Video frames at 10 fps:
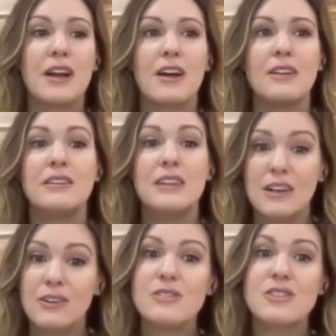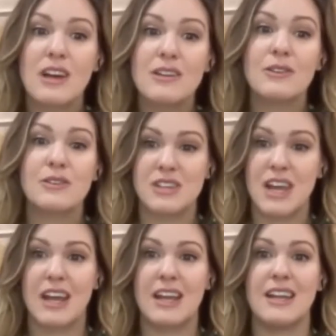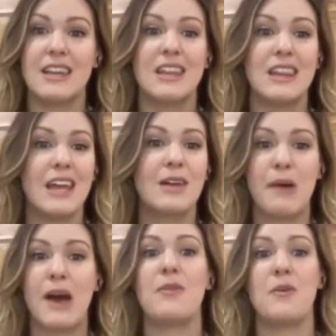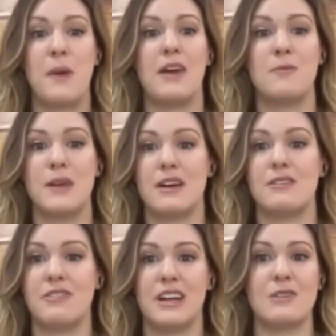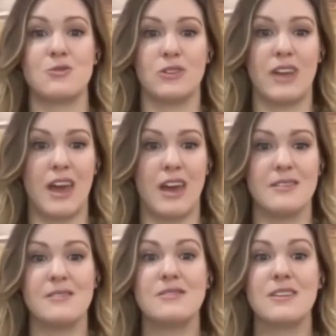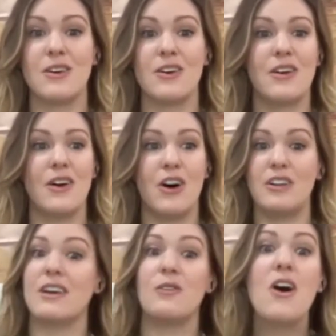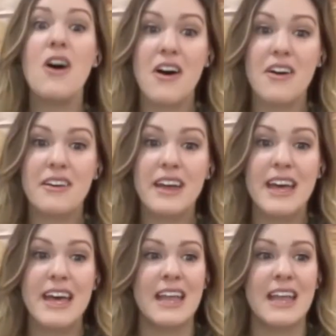leaders to understand that they can pound the pavement on financial gains all day long,